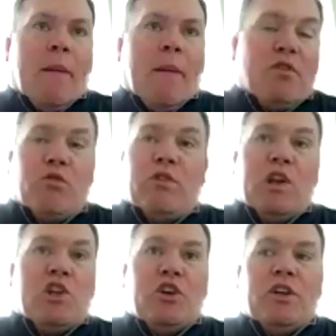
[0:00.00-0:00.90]
I feel really
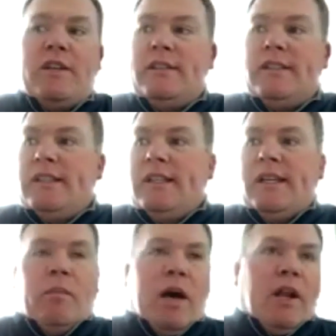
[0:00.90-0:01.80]
good
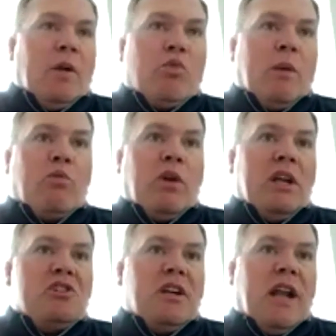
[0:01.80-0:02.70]
about our
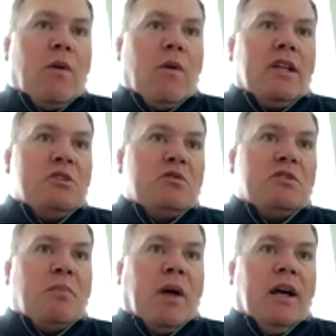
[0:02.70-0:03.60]
preparation and how our kids are
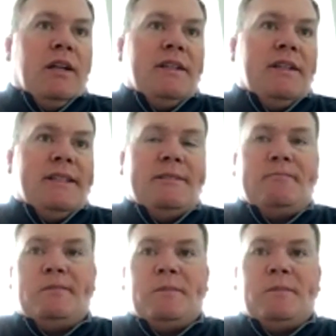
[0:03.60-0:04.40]
responding.